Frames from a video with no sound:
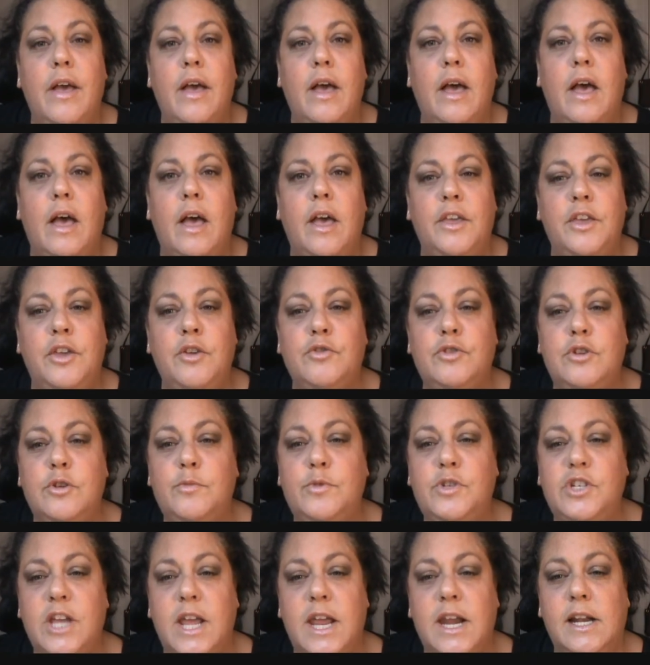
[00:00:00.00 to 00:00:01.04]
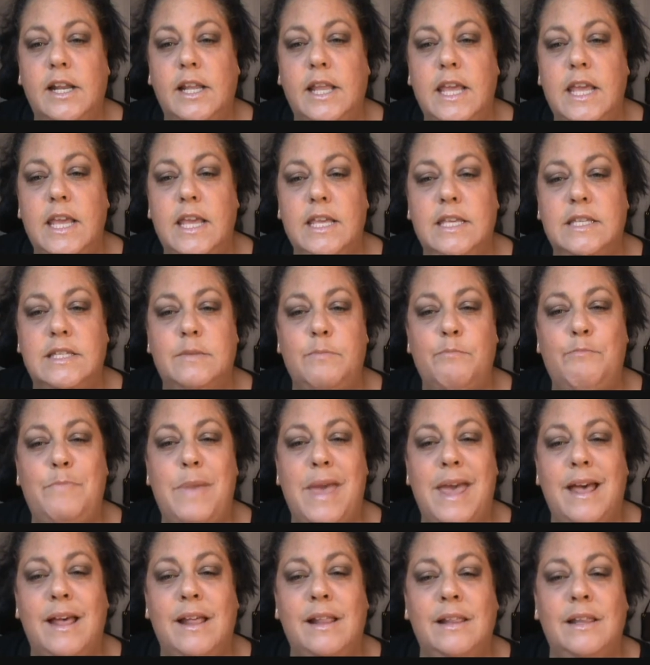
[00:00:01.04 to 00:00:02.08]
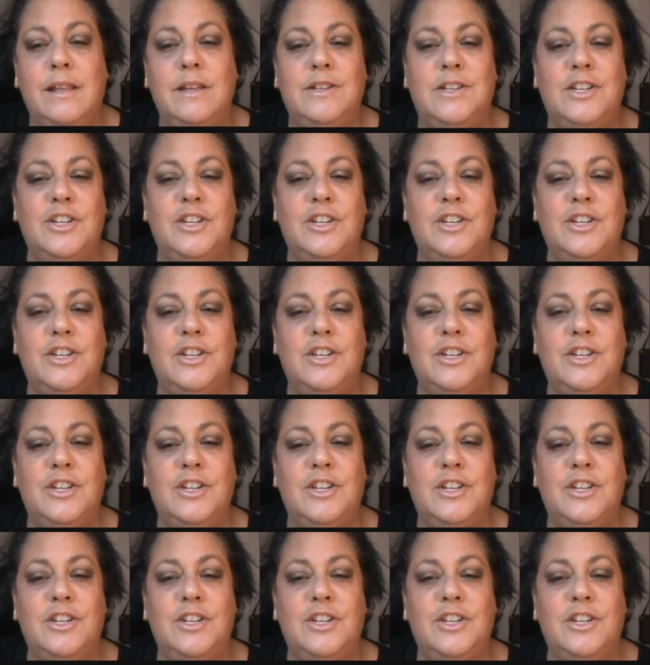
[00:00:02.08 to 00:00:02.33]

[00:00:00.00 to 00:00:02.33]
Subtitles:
YouTube channel is Belle